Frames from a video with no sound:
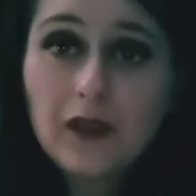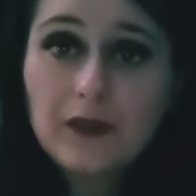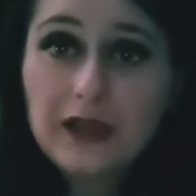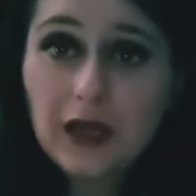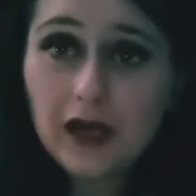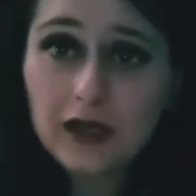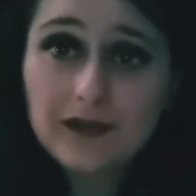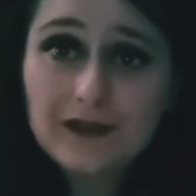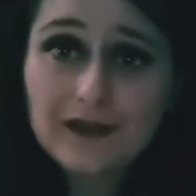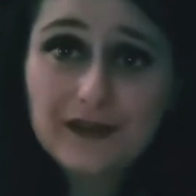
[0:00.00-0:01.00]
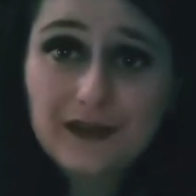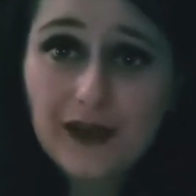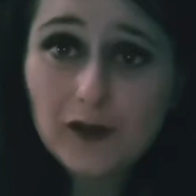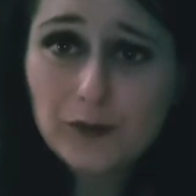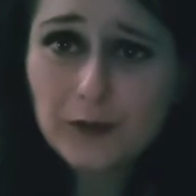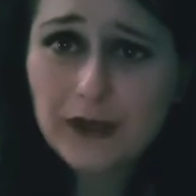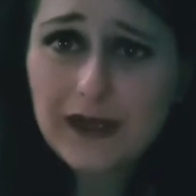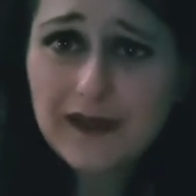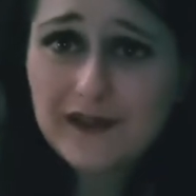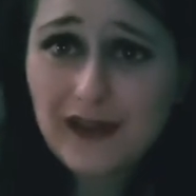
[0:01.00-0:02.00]
The art itself
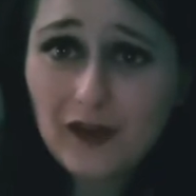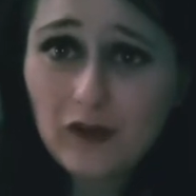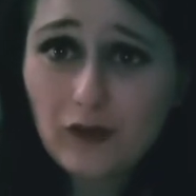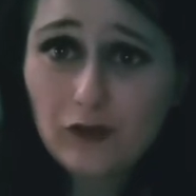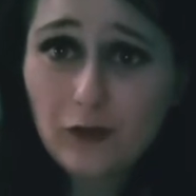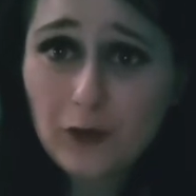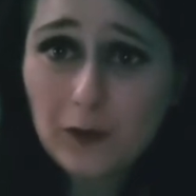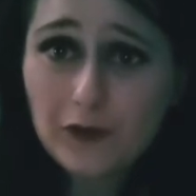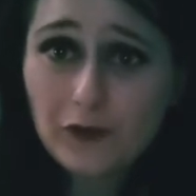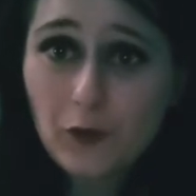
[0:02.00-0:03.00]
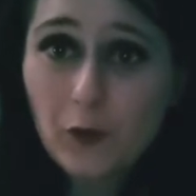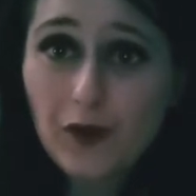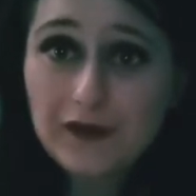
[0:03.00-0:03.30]
really sets you forward for what